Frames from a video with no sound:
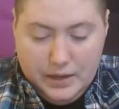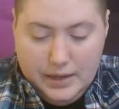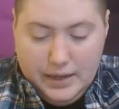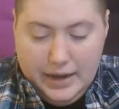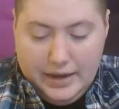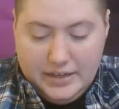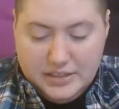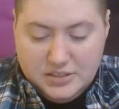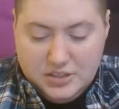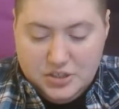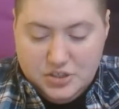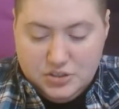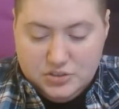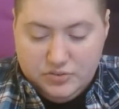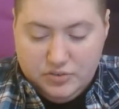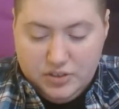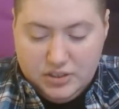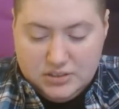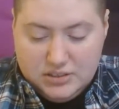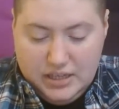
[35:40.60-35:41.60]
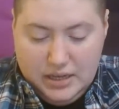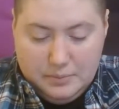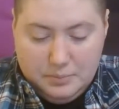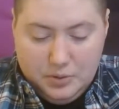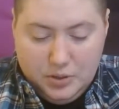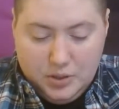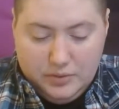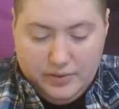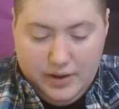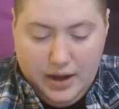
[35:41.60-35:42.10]
and it's a useful
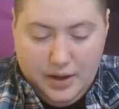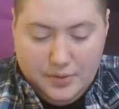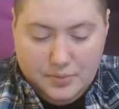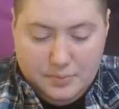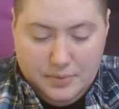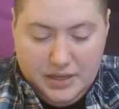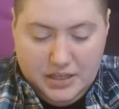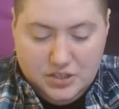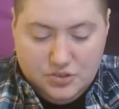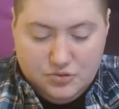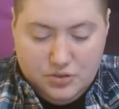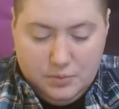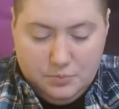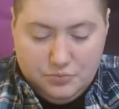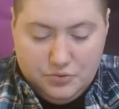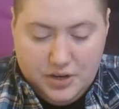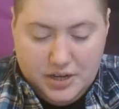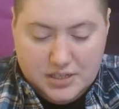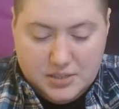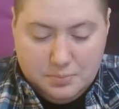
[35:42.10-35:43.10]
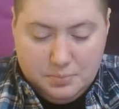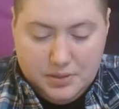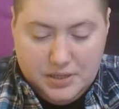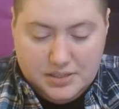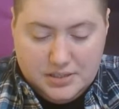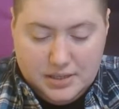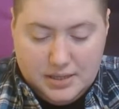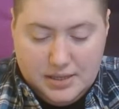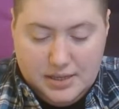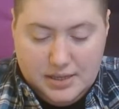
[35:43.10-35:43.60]
example of how the mainstream press
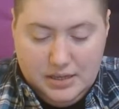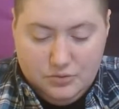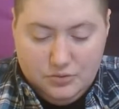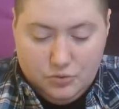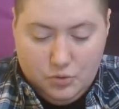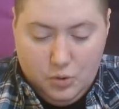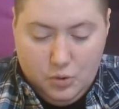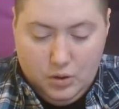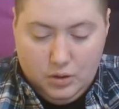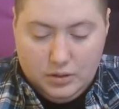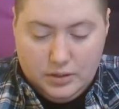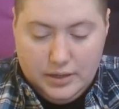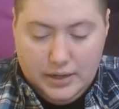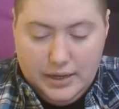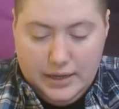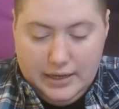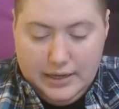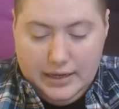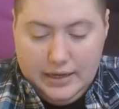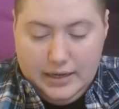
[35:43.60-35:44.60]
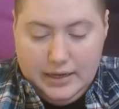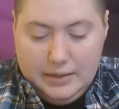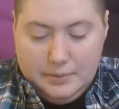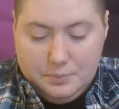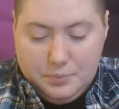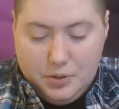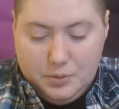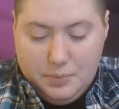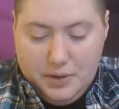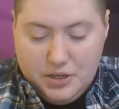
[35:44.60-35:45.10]
plays a key role in
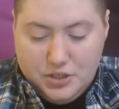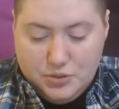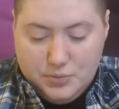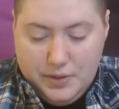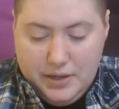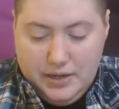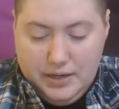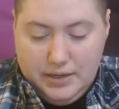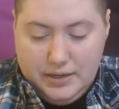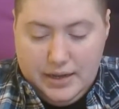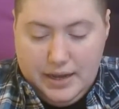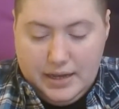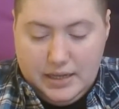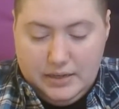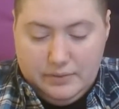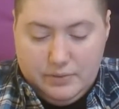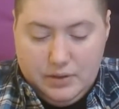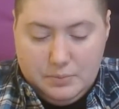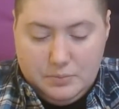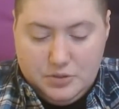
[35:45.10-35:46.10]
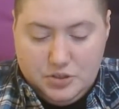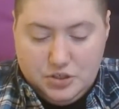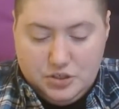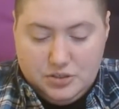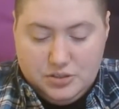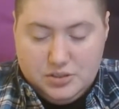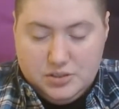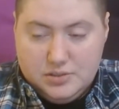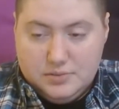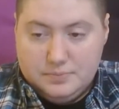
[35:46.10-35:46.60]
perpetuating negative
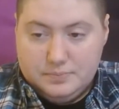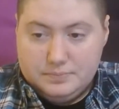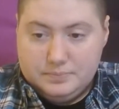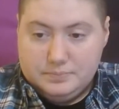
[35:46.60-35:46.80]
images.